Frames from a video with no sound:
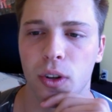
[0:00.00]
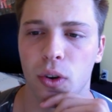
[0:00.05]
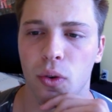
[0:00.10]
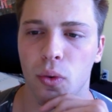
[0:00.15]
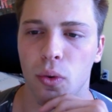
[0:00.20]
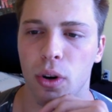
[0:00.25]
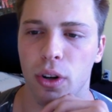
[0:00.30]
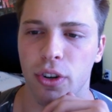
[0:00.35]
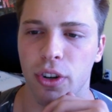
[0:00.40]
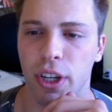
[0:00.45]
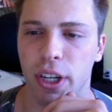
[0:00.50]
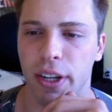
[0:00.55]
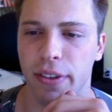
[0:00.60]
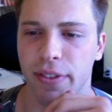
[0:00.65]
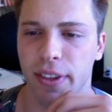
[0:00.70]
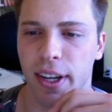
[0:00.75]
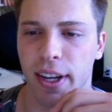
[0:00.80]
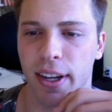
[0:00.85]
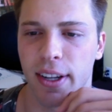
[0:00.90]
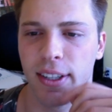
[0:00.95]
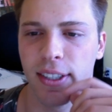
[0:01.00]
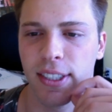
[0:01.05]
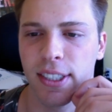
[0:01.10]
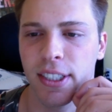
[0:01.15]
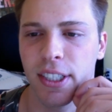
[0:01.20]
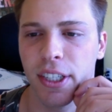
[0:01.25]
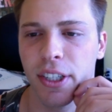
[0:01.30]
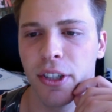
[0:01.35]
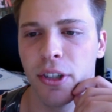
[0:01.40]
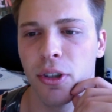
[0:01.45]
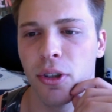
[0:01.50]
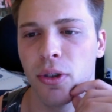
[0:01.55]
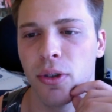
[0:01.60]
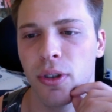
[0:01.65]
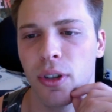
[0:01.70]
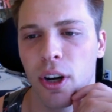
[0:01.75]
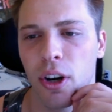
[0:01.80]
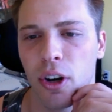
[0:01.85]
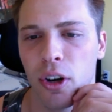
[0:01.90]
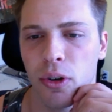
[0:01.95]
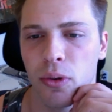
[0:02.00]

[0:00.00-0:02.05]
Wondering if the SKU code